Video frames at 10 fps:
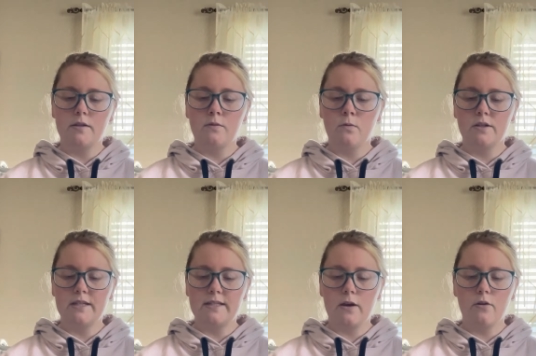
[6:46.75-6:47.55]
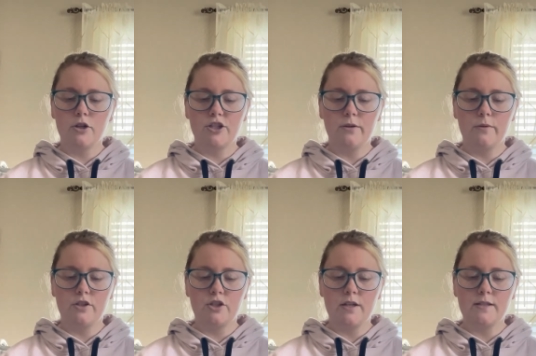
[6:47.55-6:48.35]
or to tell her she was
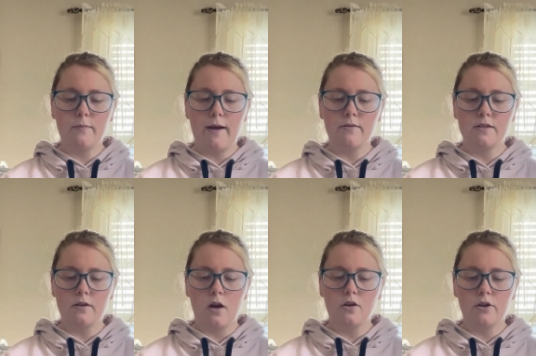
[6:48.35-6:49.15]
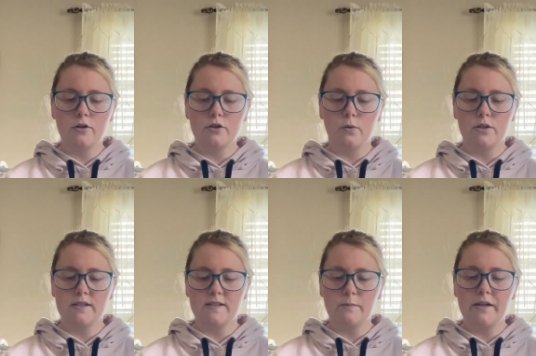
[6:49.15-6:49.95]
just about to knock on her door to
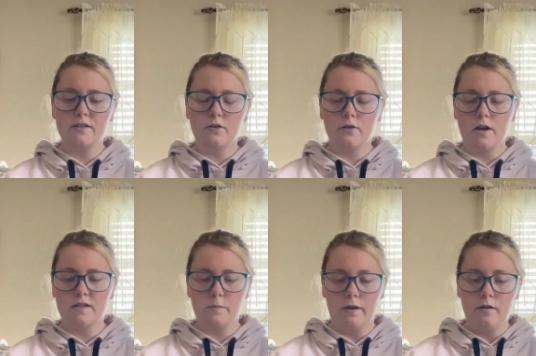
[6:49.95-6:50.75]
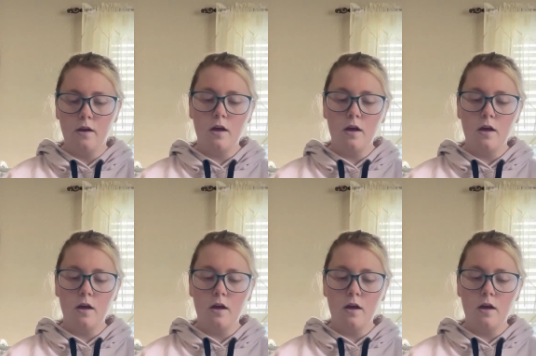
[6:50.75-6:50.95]
speak to her husband.